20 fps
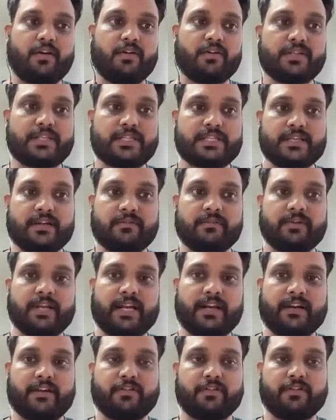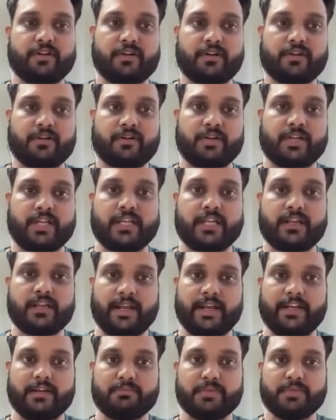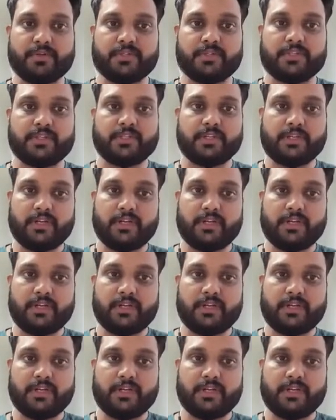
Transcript: on server and on in client both.